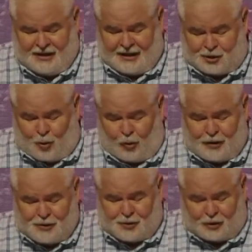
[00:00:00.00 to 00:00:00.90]
And
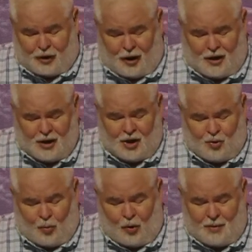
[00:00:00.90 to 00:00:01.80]
according to the law,
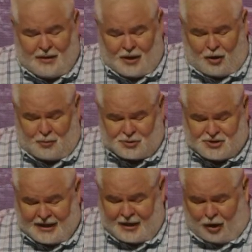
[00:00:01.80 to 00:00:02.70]
one may almost
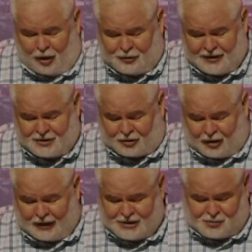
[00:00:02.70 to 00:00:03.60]
say all things are
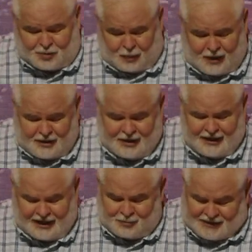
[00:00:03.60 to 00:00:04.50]
cleansed with blood,
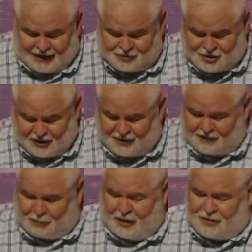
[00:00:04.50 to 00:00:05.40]
and without the shedding
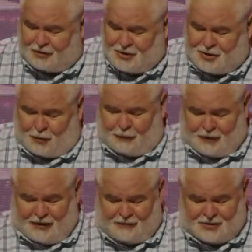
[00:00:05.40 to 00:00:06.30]
of blood there is no
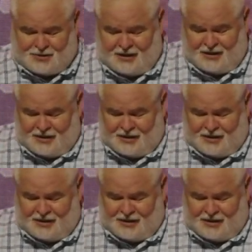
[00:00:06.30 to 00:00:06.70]
forgiveness.